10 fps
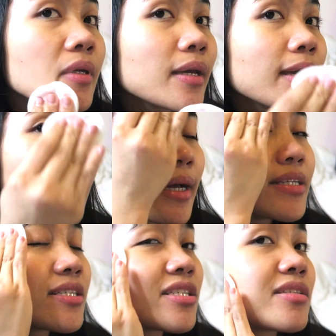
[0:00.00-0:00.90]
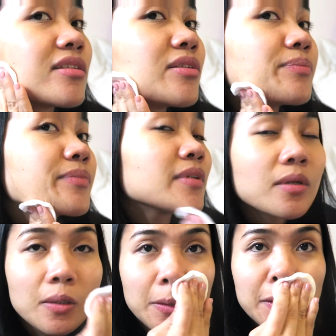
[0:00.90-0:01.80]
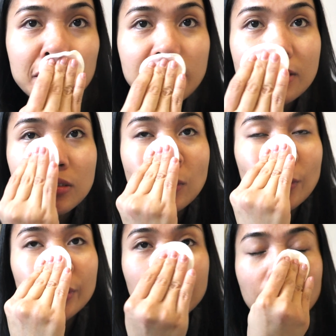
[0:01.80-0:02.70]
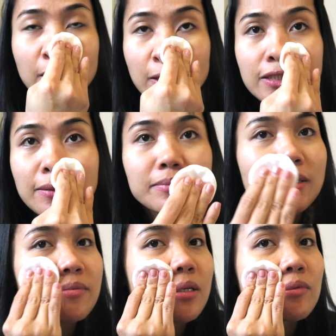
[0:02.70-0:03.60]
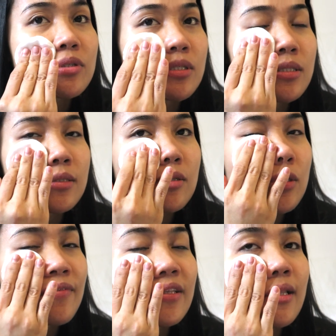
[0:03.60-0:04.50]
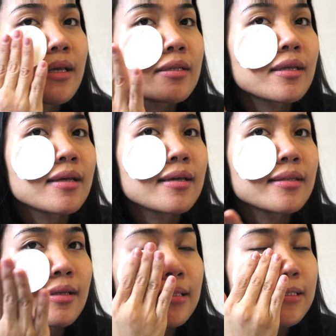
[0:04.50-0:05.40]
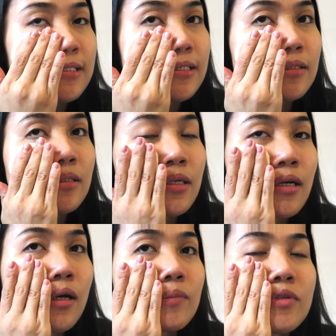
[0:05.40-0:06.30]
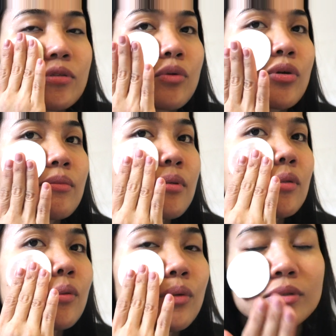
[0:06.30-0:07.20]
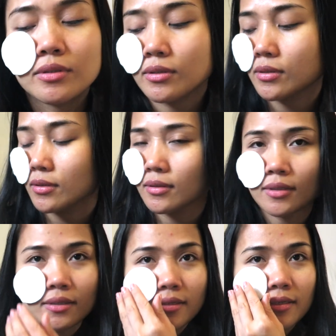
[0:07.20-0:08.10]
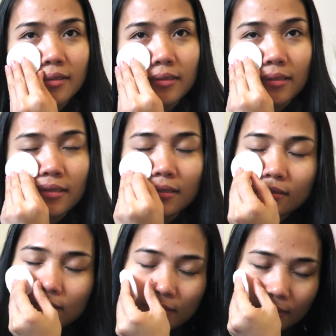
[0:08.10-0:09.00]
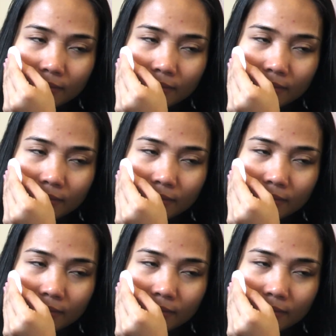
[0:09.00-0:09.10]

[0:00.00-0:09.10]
yeah, I just use this toner. Sometimes I would just leave it like that and just absorb the toner. And